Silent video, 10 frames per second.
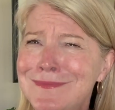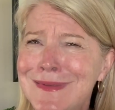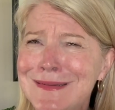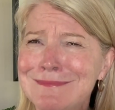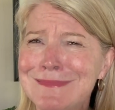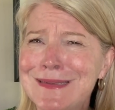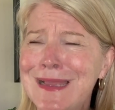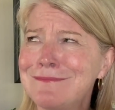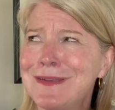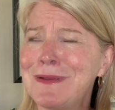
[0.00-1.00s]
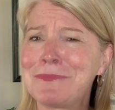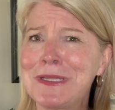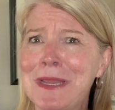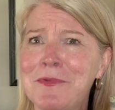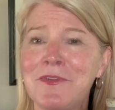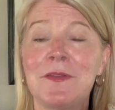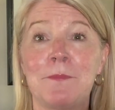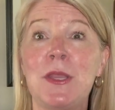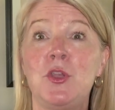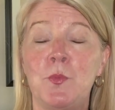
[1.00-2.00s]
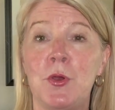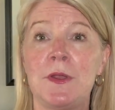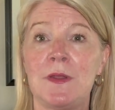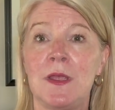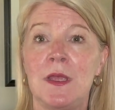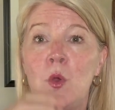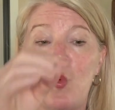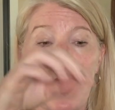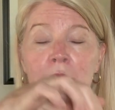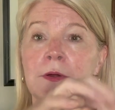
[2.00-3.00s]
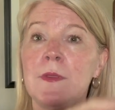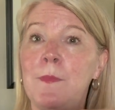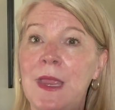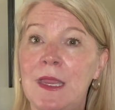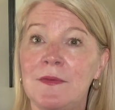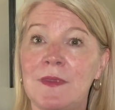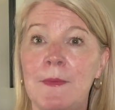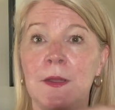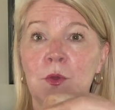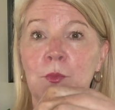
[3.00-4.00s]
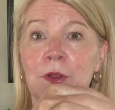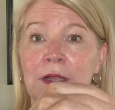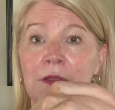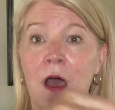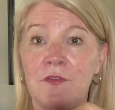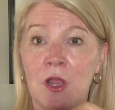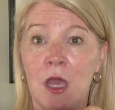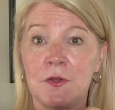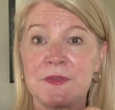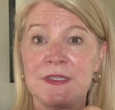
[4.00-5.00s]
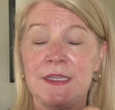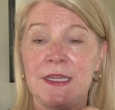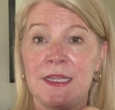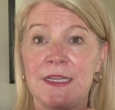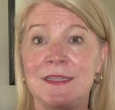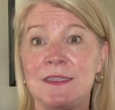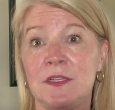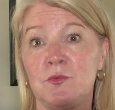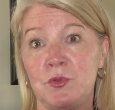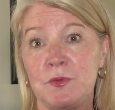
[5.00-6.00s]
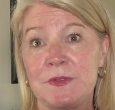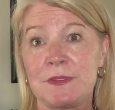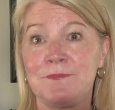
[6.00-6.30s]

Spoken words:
I can't remember the name of it, but you put water in the base and then you put like the avocado seed in it until it roots.